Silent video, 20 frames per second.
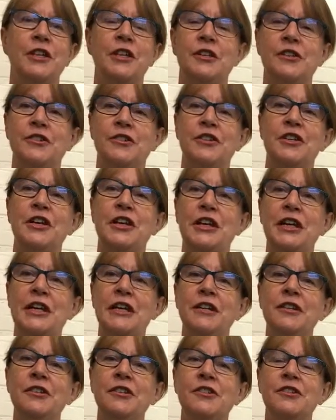in St
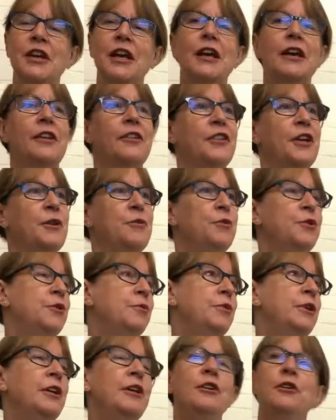Neots, they would have
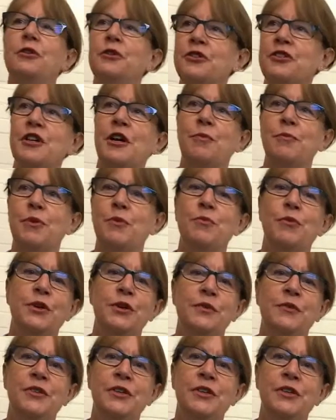been locked up in one of